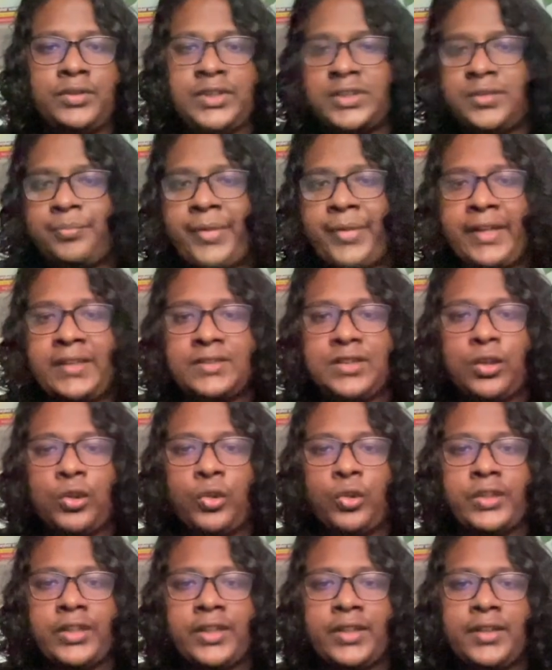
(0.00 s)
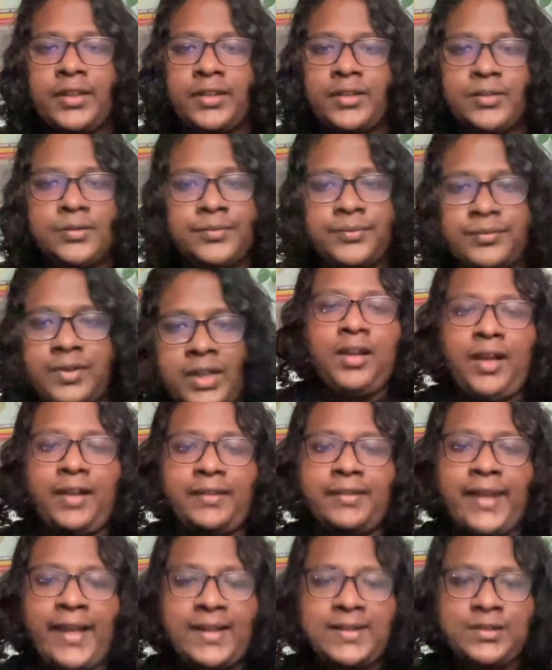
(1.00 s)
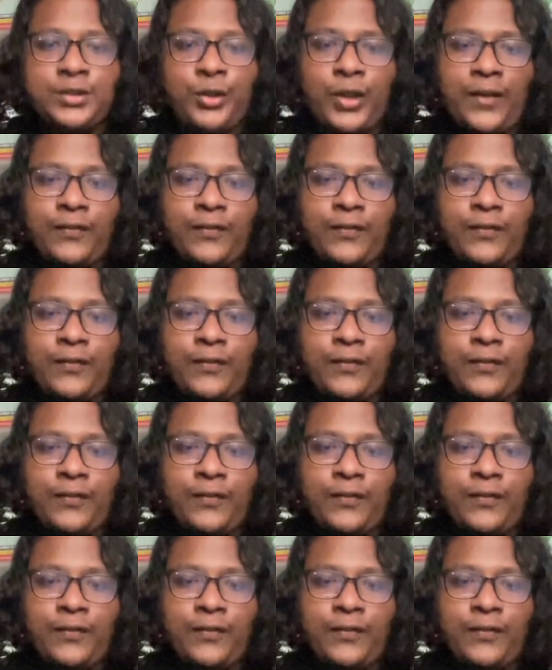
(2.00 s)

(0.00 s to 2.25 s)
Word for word: Just paste the whole thing here. Next,